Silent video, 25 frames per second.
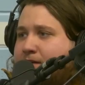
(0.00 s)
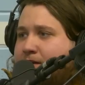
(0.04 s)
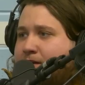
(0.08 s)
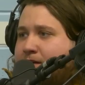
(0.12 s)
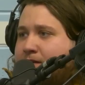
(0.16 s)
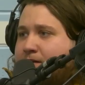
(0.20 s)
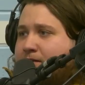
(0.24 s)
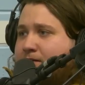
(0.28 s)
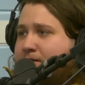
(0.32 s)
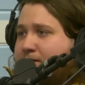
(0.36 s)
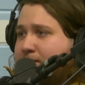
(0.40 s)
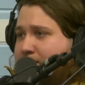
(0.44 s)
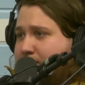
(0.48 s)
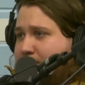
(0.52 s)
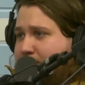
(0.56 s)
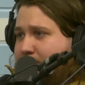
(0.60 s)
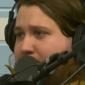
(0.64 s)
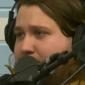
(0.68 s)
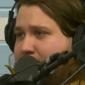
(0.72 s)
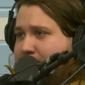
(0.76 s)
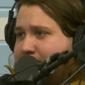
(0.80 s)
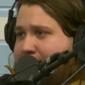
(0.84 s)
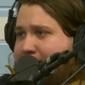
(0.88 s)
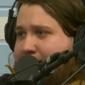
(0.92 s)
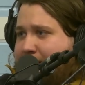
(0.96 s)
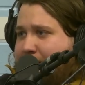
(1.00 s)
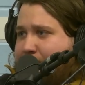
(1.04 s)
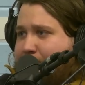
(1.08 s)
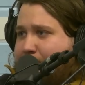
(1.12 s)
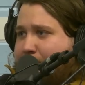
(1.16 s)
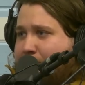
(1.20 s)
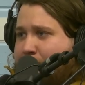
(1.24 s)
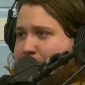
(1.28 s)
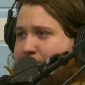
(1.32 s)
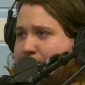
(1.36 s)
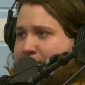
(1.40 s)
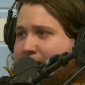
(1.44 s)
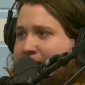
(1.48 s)
You know, take as
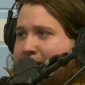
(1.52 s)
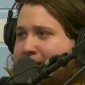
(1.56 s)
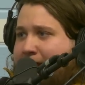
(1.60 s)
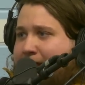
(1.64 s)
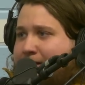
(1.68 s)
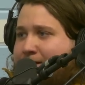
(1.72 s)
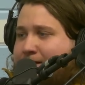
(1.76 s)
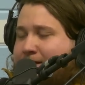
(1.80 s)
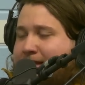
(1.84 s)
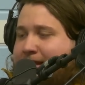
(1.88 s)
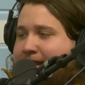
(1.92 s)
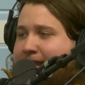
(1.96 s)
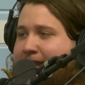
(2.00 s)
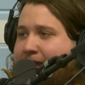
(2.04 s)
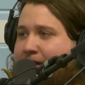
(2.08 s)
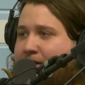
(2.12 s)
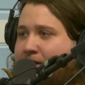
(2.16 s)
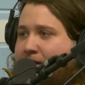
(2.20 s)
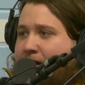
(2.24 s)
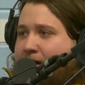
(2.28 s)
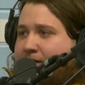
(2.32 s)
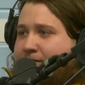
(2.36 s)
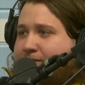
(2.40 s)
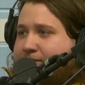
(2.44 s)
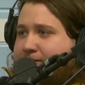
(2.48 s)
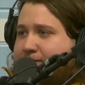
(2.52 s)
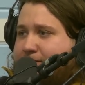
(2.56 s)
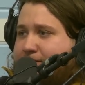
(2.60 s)
much of the hide as they can off.